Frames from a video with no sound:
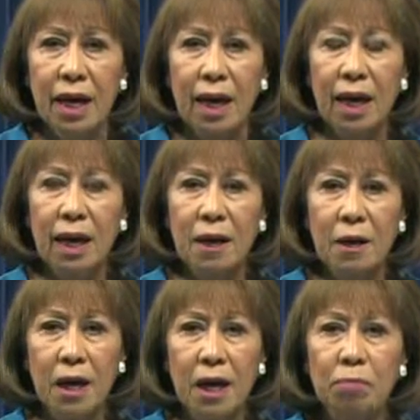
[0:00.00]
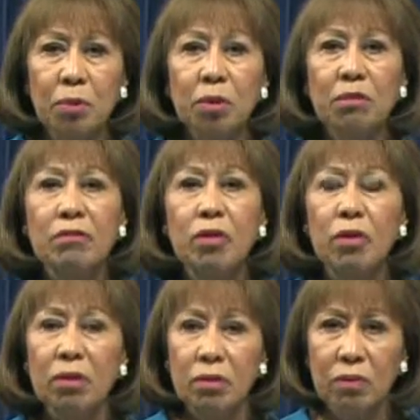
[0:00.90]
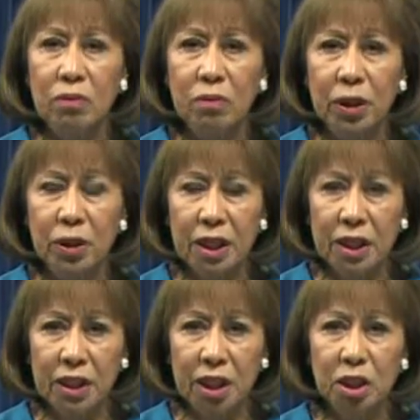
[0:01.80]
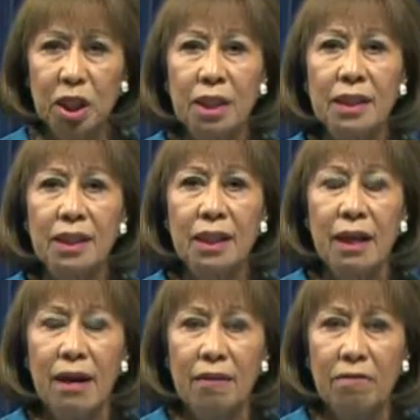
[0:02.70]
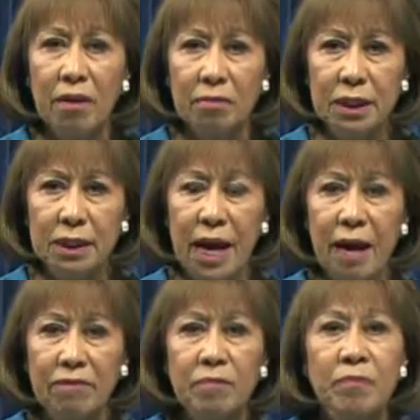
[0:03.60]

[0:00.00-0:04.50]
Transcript: approval with the conditions from staff.